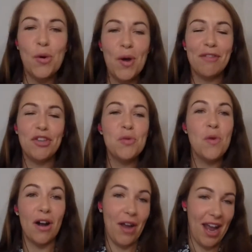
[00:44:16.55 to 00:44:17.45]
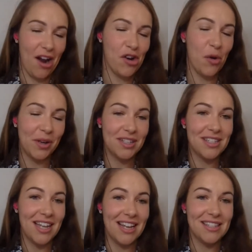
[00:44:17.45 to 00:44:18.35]
So if you are
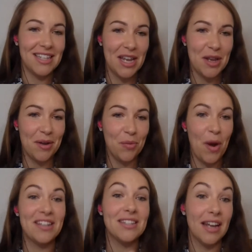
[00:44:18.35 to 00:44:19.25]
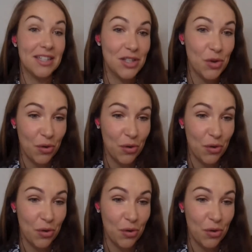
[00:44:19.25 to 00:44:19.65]
going to say see West Side